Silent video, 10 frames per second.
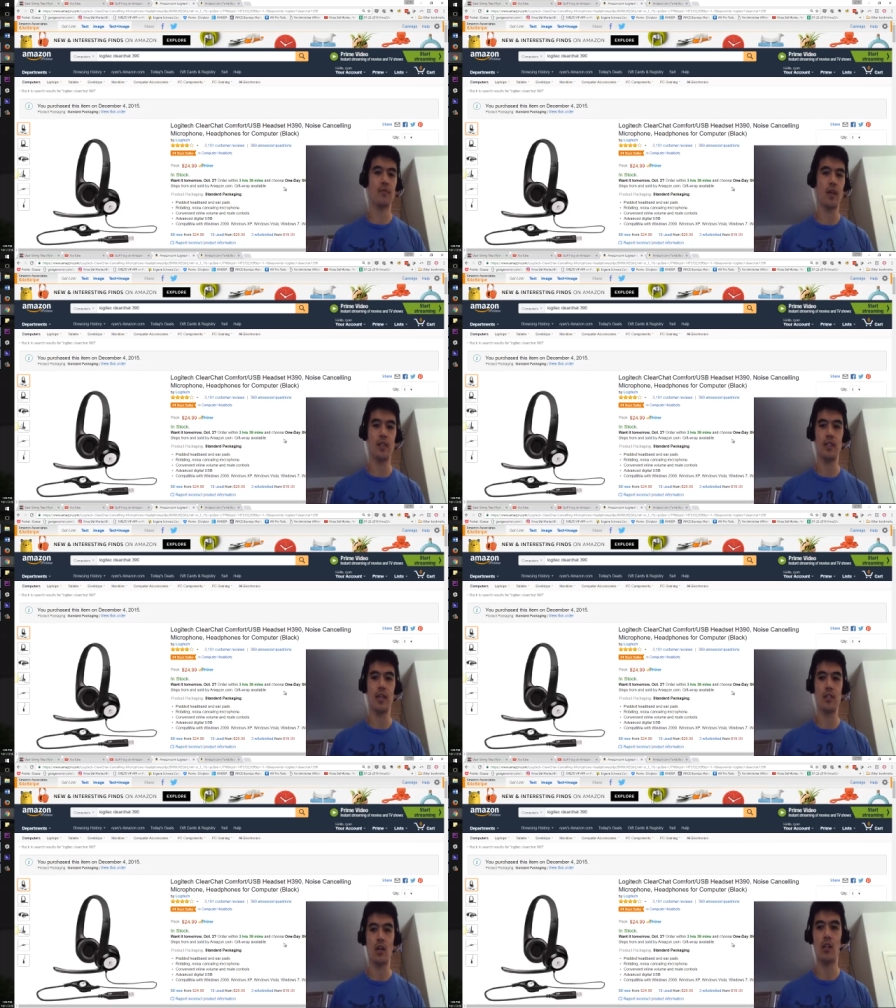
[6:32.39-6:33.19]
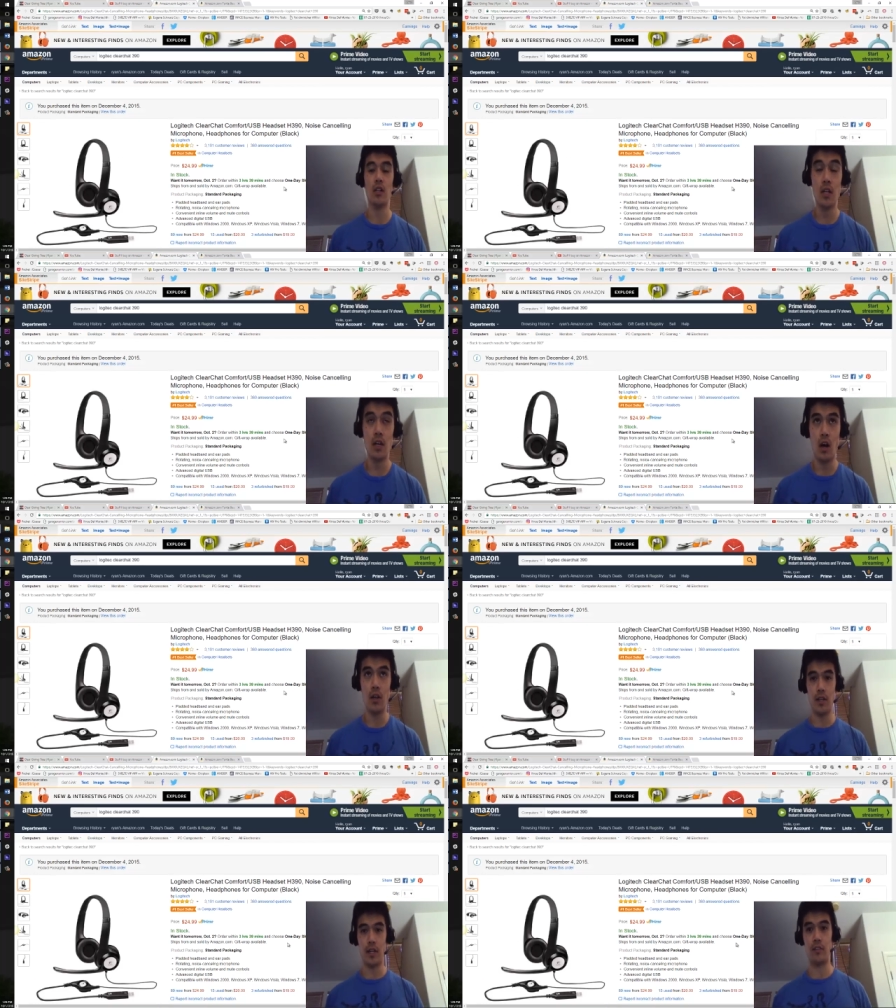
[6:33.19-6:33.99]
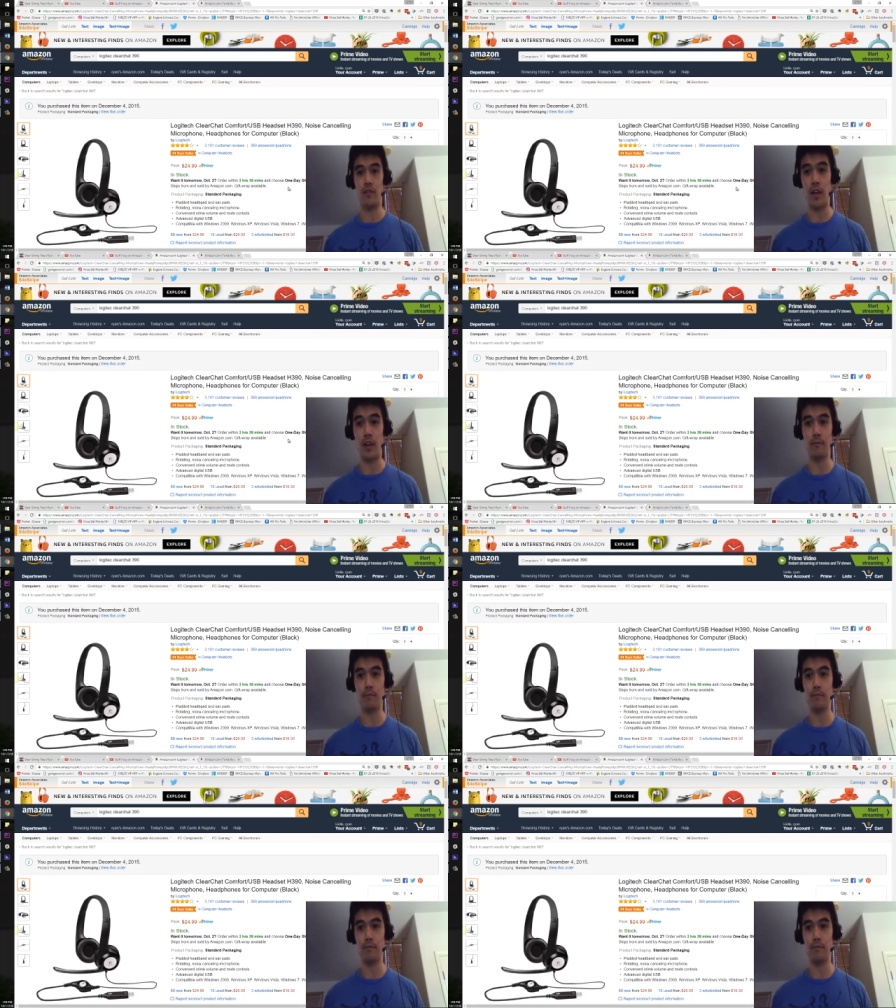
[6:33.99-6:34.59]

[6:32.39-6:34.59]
I'll see you guys all on the next video.